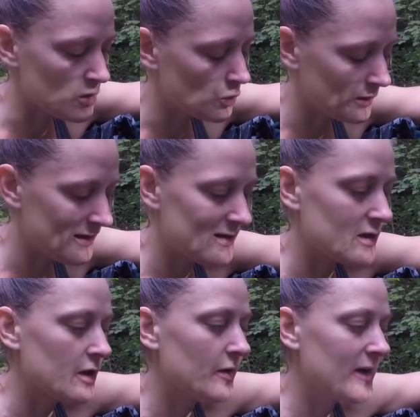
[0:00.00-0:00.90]
annoyingly,
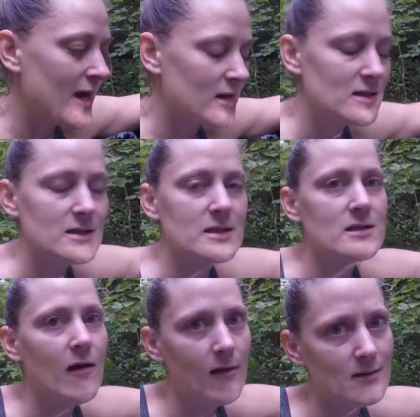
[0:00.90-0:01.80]
you know, again, I didn't
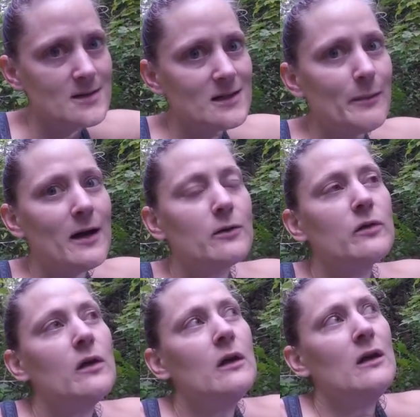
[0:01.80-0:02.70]
start until
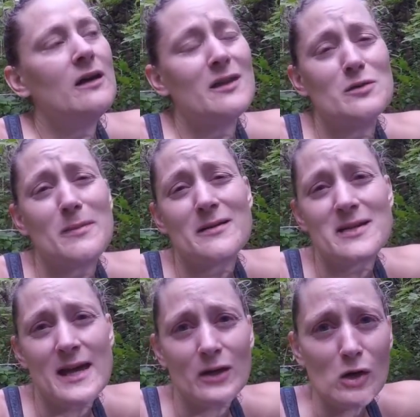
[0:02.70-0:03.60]
about I think it was about
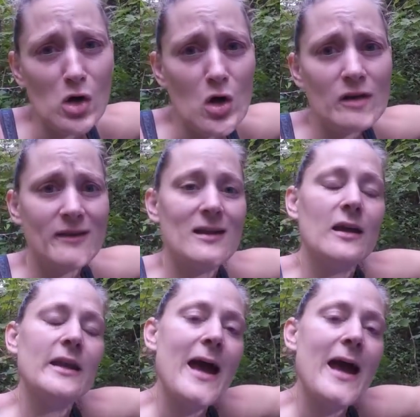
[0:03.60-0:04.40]
ten o'clock because I had like